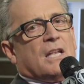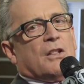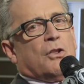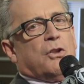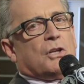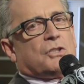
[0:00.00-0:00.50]

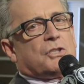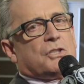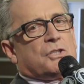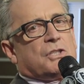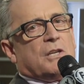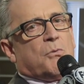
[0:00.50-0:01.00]
looks
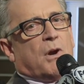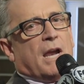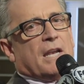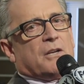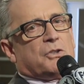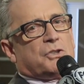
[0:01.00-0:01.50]
to see where
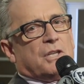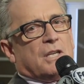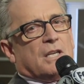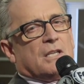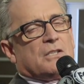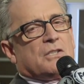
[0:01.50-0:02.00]
Anderson
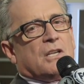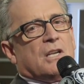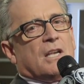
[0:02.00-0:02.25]
is,